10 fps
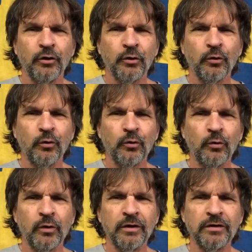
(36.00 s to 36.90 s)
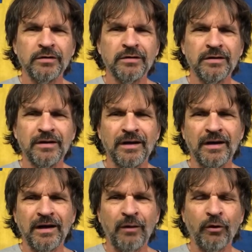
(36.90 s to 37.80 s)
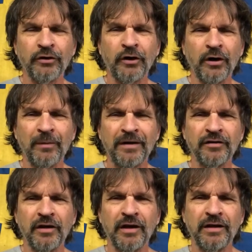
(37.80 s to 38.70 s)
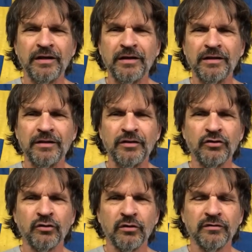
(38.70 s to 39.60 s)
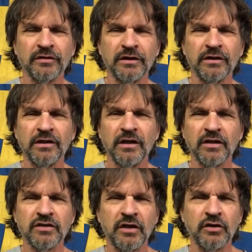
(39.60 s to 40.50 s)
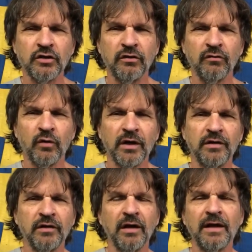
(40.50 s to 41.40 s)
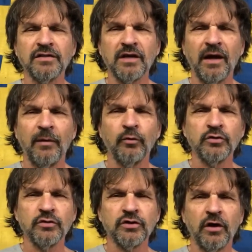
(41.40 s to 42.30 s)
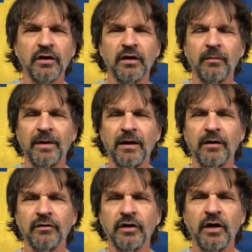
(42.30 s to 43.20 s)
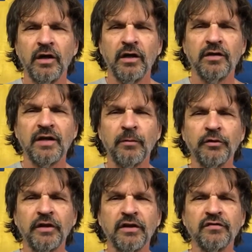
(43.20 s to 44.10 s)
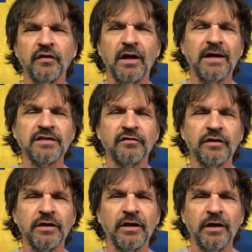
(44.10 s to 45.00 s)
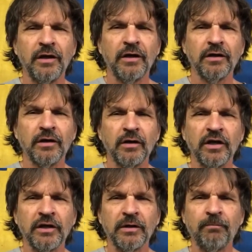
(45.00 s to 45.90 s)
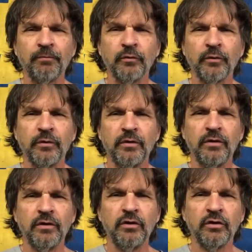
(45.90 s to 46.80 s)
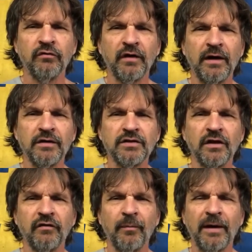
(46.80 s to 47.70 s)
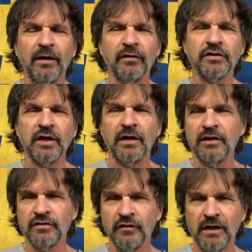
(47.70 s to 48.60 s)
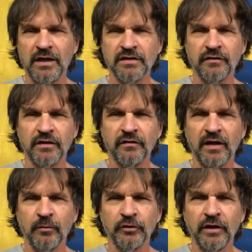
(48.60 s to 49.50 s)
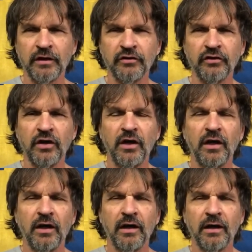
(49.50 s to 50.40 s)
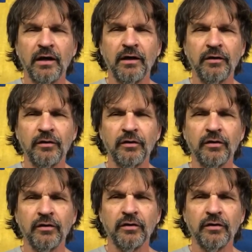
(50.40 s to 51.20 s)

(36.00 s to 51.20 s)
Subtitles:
What I want to talk about today is sort of an extension of what I did last time, which was talking about table tennis philosophy. You can find stuff about the Chinese philosophy of table tennis, and